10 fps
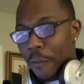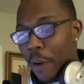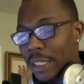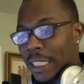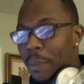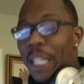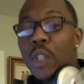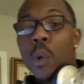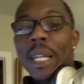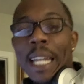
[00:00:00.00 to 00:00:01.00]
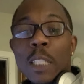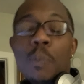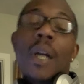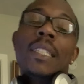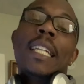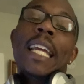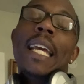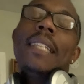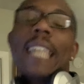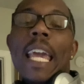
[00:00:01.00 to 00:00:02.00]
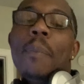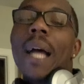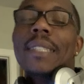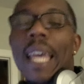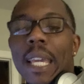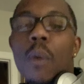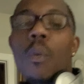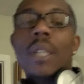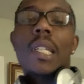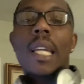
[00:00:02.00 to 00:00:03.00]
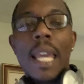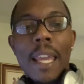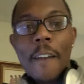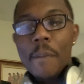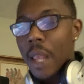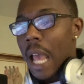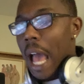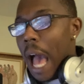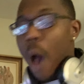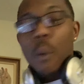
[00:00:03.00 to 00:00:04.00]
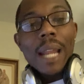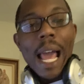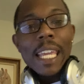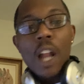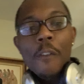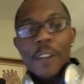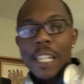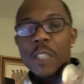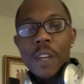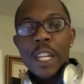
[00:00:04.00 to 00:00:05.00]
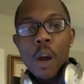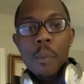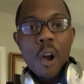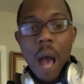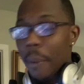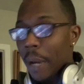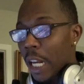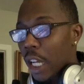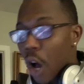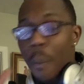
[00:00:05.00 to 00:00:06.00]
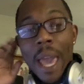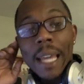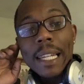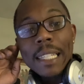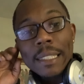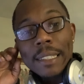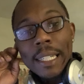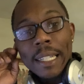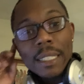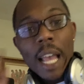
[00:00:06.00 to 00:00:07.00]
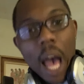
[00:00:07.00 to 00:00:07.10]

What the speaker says: Versus me doing this, punching in take by take. And once again, when I get off of this video, bro, I'm going to go back, listen to this.